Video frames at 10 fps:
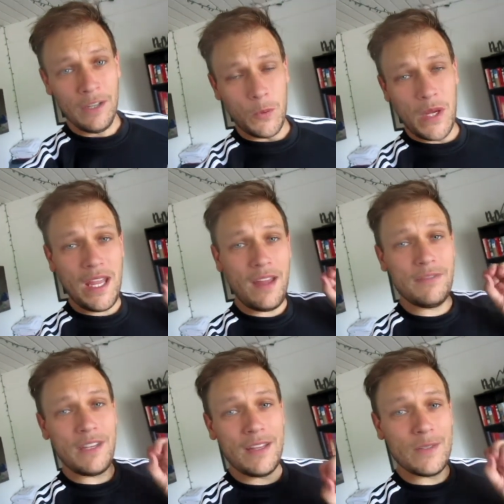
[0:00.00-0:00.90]
We have
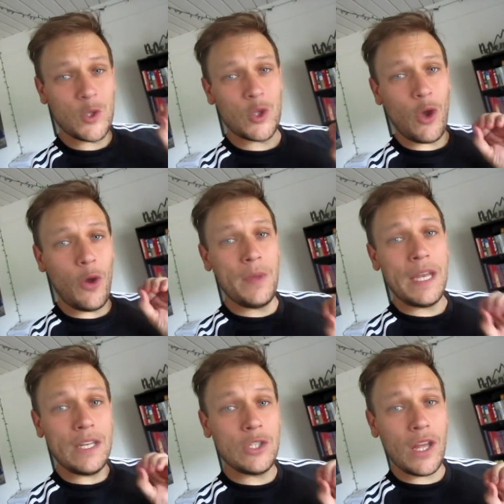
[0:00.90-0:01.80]
done so
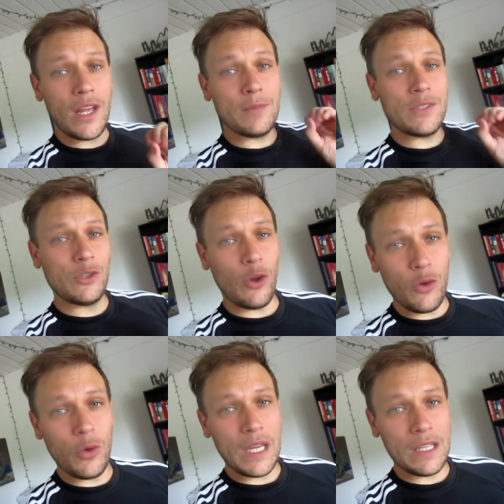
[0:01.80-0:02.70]
many jobs so
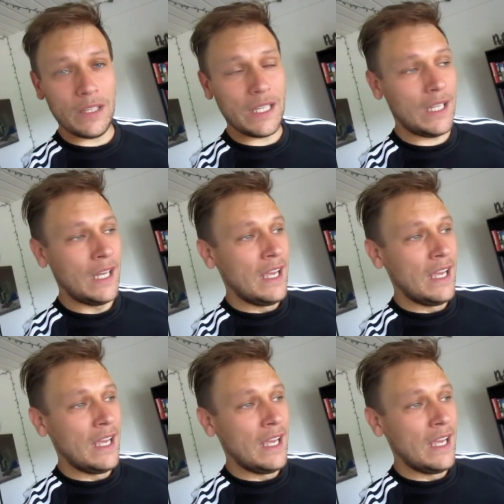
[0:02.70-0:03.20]
quickly